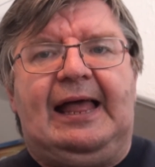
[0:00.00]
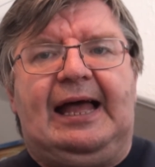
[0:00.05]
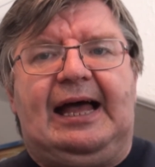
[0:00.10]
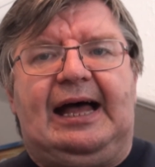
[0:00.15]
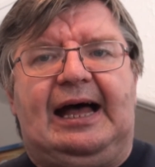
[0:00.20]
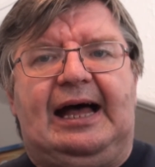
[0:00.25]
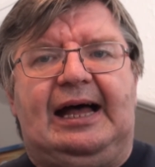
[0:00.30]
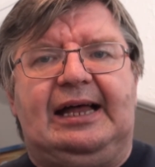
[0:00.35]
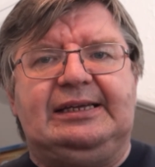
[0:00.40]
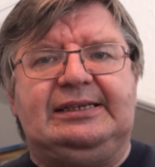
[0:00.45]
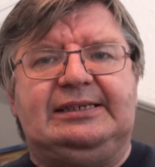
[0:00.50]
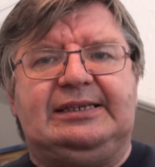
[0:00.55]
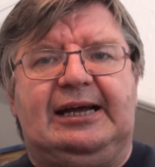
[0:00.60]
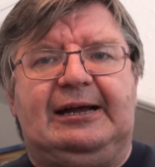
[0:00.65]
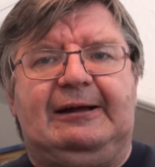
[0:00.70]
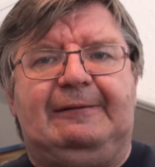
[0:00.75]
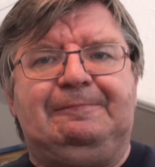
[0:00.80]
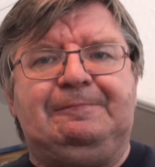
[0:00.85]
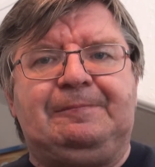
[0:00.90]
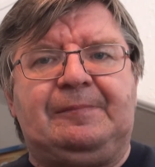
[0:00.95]
And
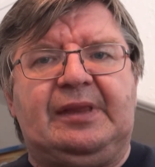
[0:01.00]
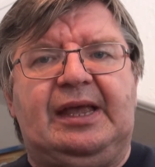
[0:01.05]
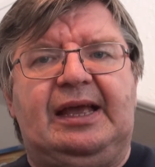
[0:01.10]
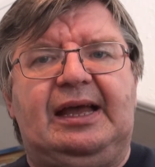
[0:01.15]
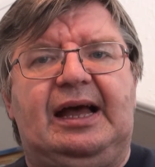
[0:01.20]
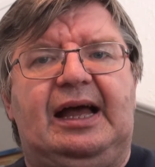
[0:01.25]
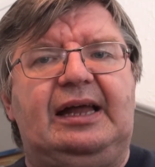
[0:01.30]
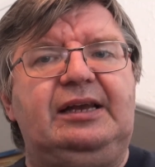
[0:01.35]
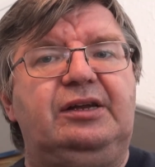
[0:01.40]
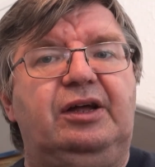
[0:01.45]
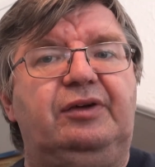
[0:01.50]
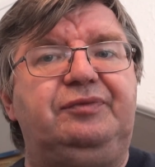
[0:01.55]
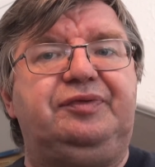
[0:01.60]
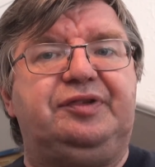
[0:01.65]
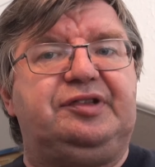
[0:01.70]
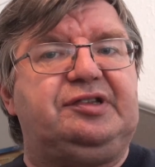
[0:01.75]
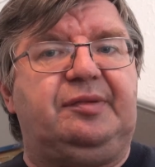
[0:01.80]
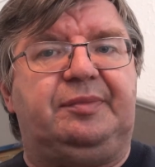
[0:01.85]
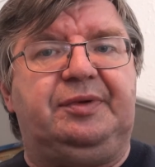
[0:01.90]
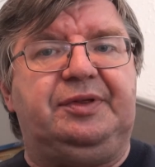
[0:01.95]
I love
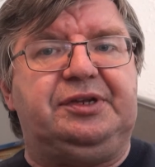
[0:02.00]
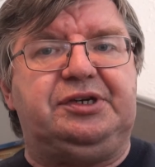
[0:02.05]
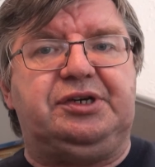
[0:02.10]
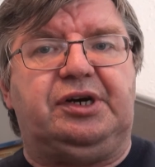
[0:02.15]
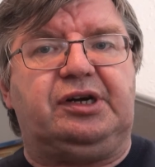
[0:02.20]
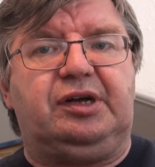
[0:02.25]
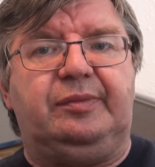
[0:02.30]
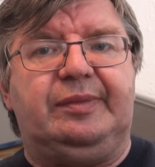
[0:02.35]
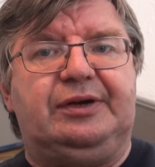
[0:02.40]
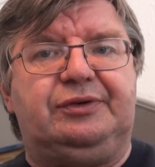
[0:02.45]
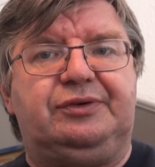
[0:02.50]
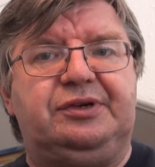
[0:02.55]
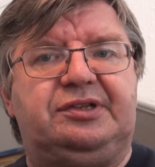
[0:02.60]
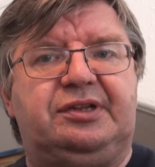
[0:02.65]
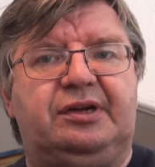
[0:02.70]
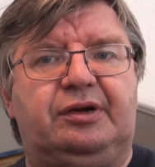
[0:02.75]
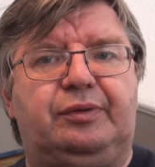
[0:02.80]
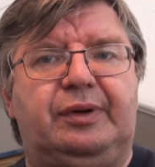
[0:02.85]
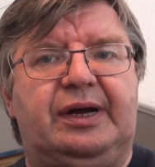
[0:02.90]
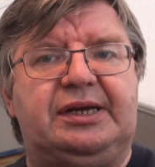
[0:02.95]
some of the documentaries
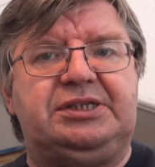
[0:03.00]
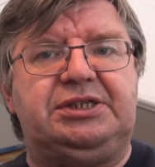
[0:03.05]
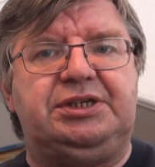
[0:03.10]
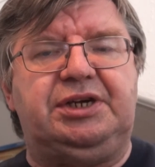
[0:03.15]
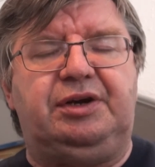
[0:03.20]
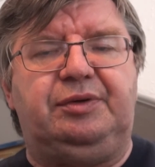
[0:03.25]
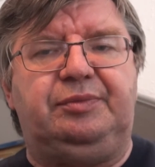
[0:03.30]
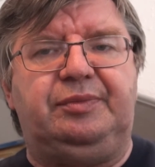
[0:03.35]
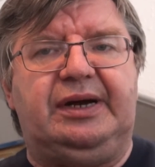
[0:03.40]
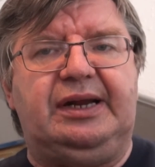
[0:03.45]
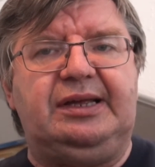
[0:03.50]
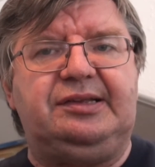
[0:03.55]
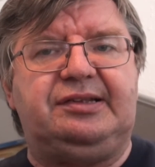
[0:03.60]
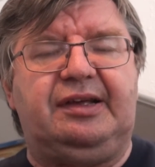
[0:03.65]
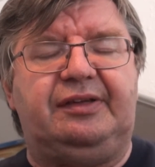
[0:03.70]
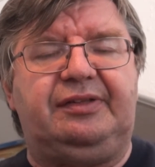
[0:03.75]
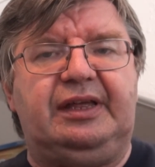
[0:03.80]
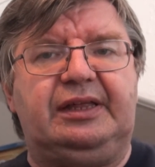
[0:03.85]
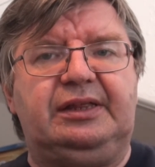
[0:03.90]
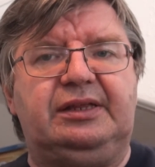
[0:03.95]
that Criterion release.
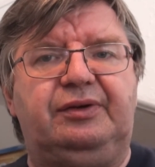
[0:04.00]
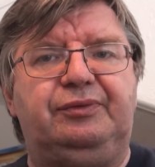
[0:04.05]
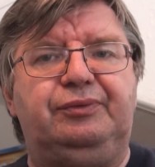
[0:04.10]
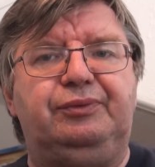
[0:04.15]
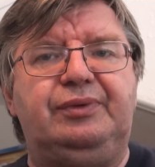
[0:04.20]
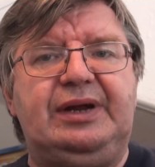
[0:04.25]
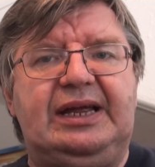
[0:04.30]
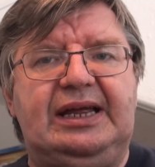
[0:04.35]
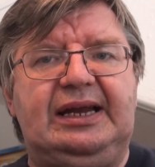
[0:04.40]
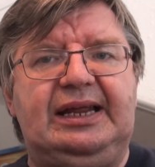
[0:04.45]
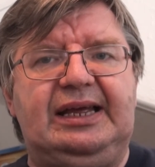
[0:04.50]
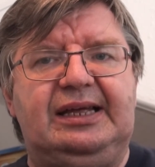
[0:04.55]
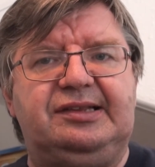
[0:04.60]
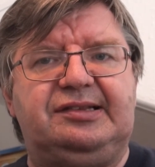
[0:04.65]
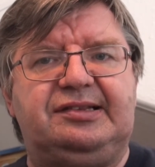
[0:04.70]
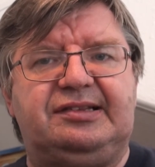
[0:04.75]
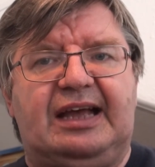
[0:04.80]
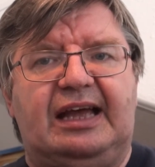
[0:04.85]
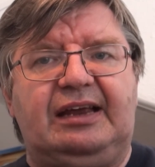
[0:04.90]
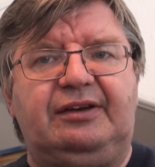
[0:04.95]
I think they're really
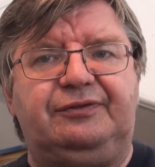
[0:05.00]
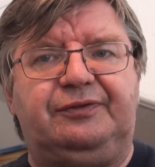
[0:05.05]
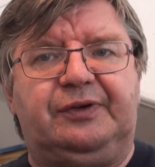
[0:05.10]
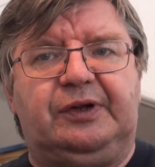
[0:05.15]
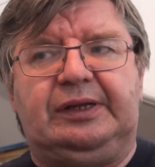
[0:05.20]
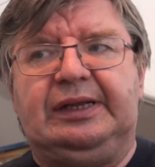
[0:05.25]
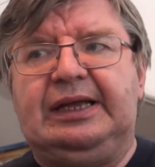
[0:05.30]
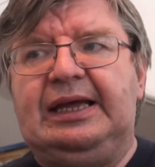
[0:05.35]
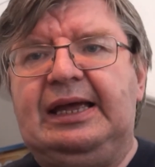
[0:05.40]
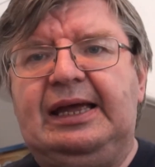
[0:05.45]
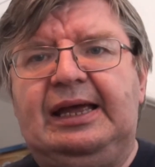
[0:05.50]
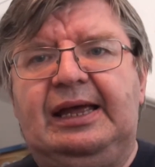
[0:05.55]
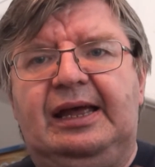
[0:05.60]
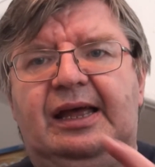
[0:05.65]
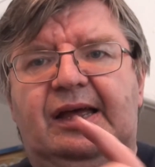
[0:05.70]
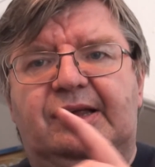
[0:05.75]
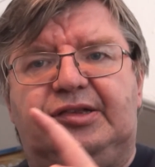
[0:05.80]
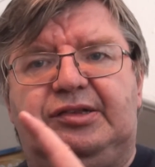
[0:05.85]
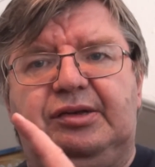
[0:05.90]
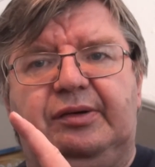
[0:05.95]
insightful.
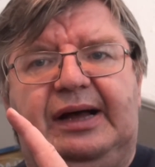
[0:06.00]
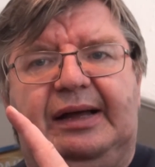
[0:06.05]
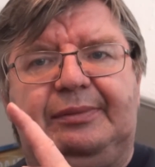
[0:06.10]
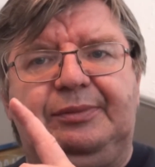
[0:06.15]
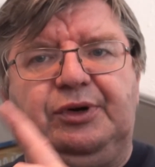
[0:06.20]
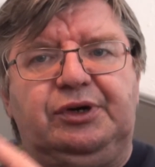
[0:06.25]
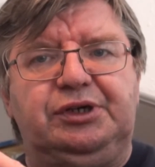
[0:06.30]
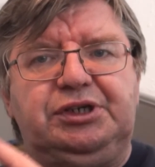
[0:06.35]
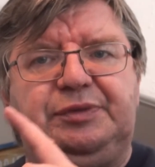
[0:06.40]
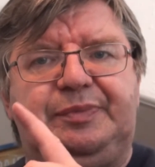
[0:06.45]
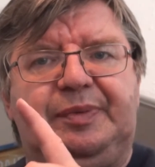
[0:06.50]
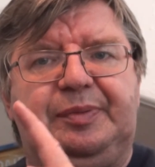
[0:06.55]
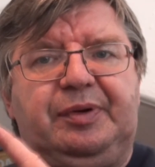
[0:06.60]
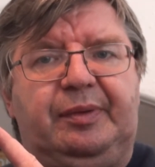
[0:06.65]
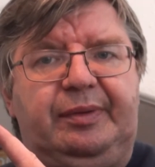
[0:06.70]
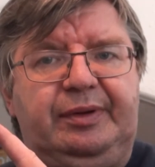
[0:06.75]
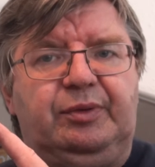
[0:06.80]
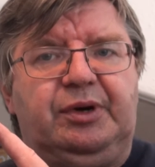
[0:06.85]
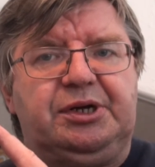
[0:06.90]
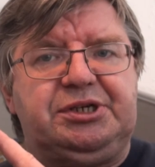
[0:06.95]
So I'm going to be
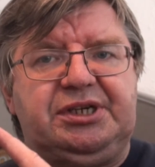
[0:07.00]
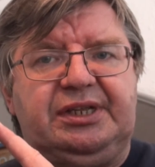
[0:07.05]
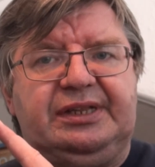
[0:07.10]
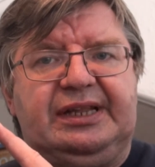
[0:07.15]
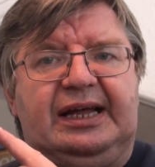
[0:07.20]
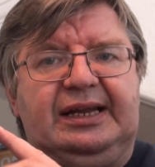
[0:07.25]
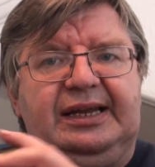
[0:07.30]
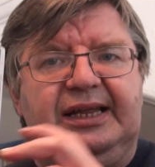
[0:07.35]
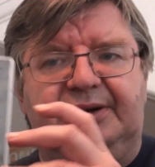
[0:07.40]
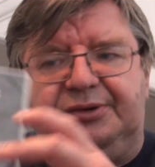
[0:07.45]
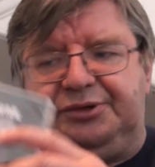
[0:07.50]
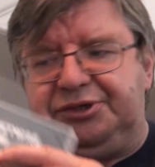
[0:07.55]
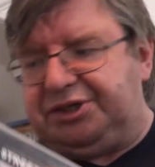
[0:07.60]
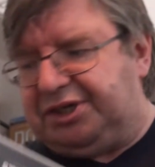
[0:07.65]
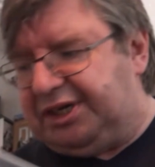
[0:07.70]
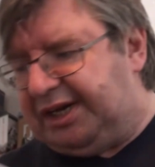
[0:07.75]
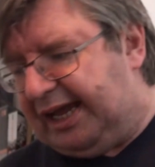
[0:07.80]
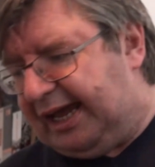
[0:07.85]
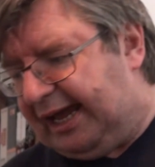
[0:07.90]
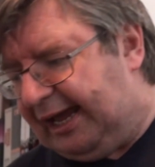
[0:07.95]
probably watching that later
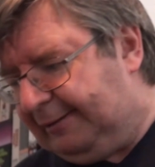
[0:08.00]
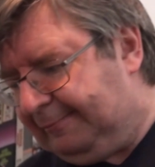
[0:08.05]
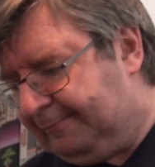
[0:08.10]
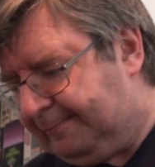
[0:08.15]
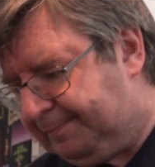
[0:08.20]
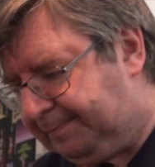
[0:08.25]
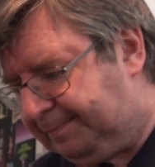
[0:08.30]
today.